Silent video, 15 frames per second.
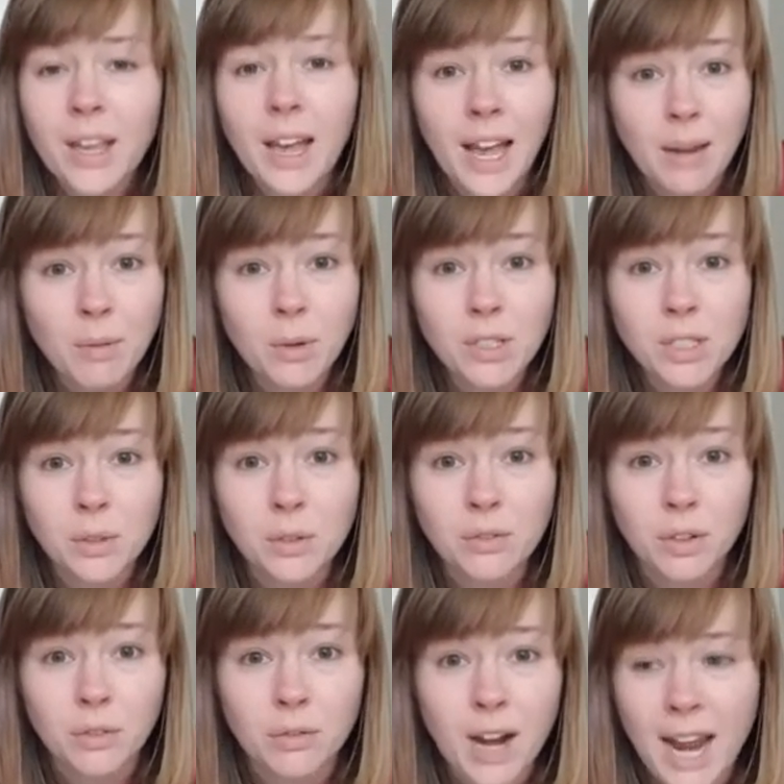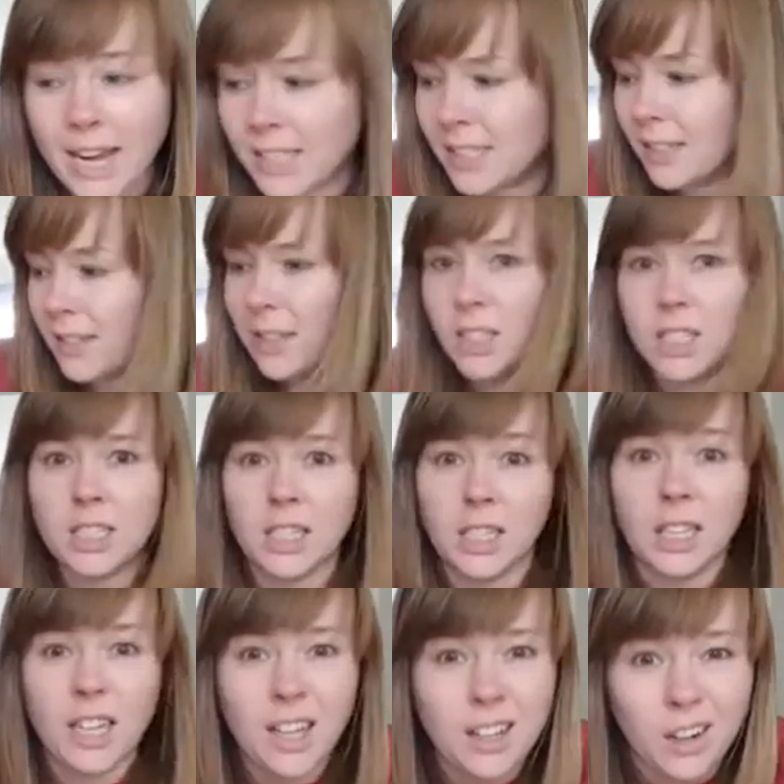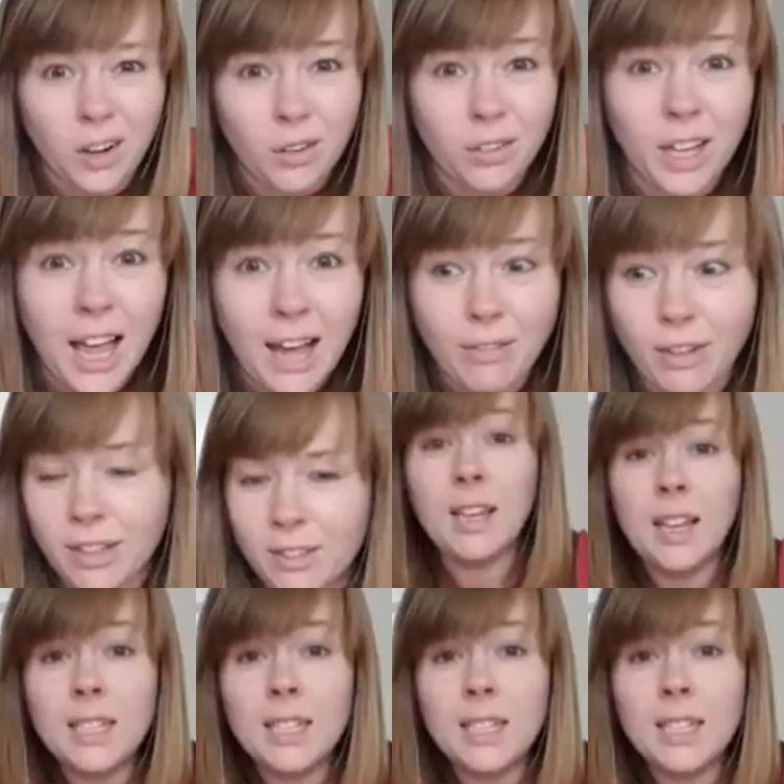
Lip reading: I'm going to go for red, just like the colour of lava.